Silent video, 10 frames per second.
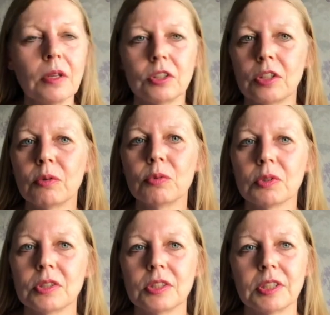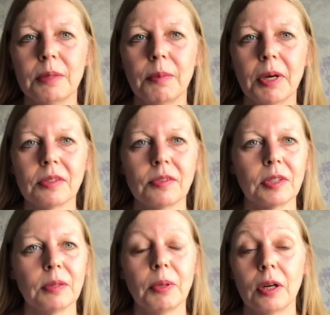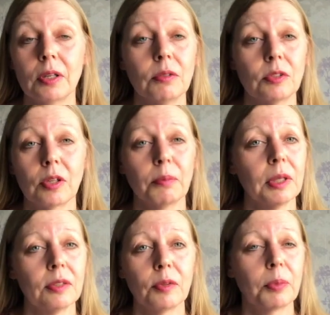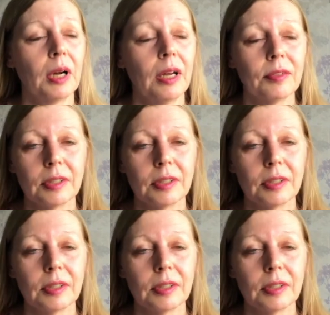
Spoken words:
she'd always wanted to take me back to Singapore, and it was a complete surprise.